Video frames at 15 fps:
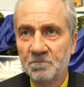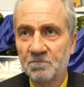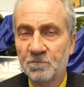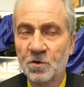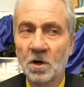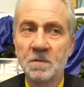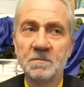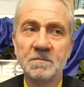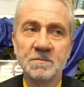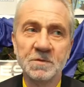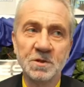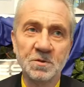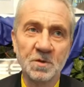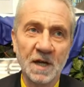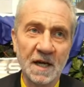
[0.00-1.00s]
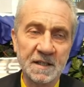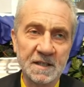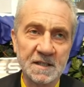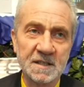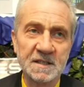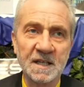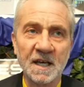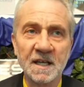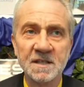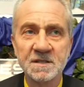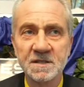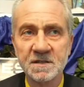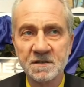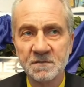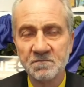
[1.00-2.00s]
from the United
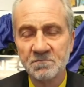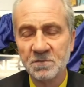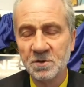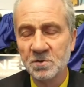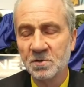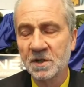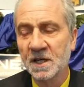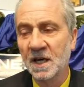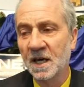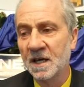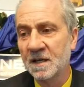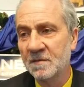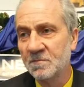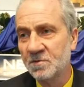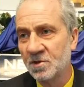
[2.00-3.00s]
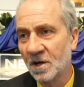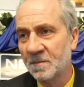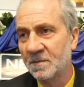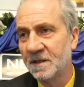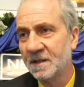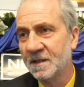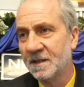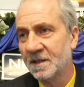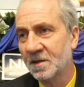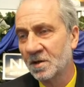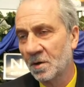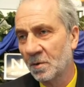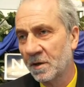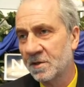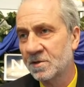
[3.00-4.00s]
States, UK, Germany,
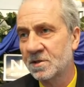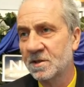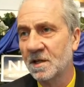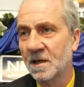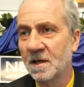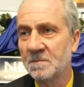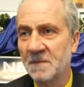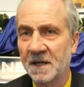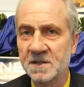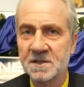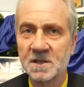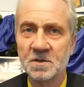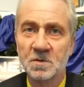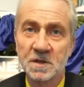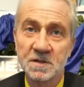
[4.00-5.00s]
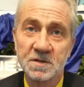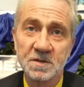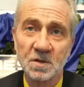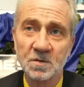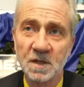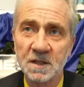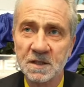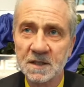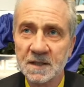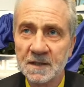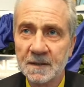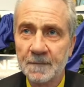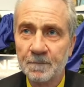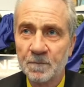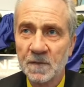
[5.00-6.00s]
Croatia, Mexico, and so on.
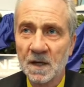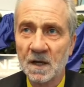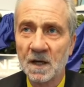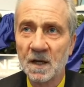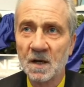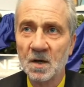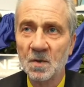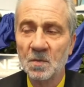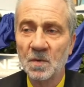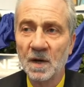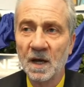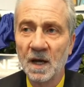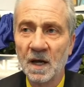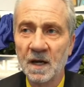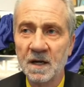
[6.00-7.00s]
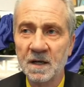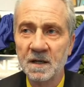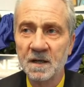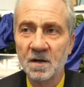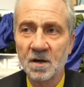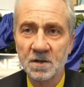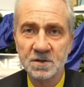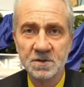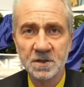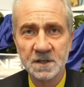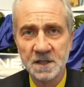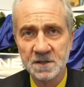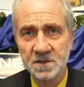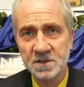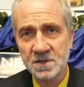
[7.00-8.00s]
And also it
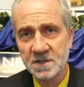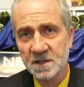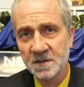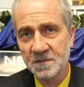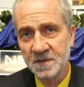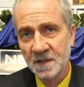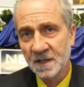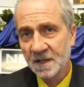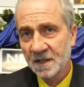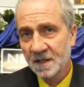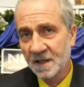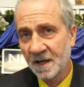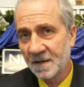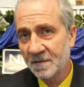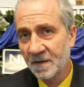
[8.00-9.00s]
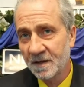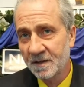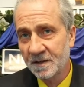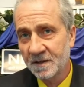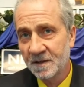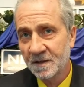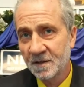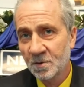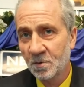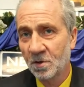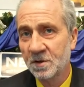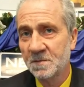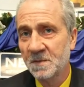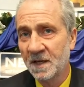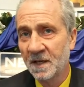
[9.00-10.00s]
has received 11
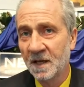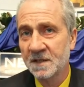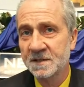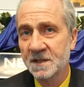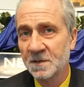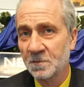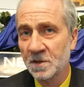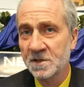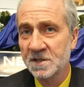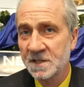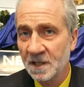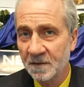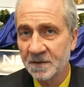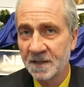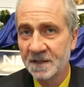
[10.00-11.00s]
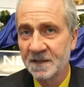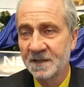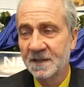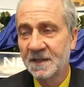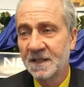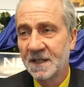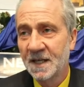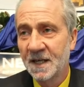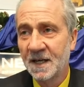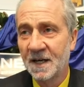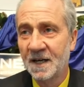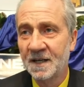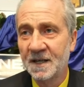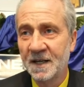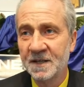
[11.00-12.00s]
gold medals and 1 silver
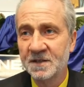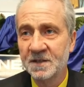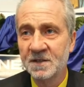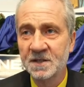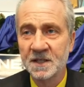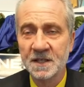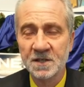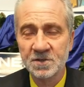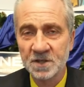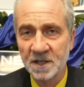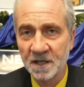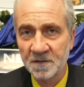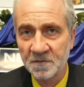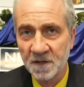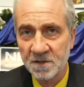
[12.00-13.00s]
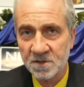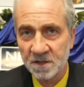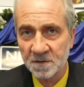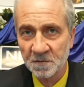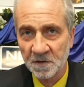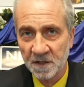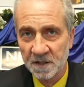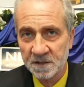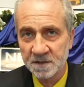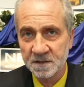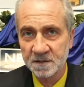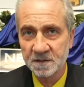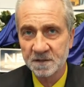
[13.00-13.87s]
at international invention fairs.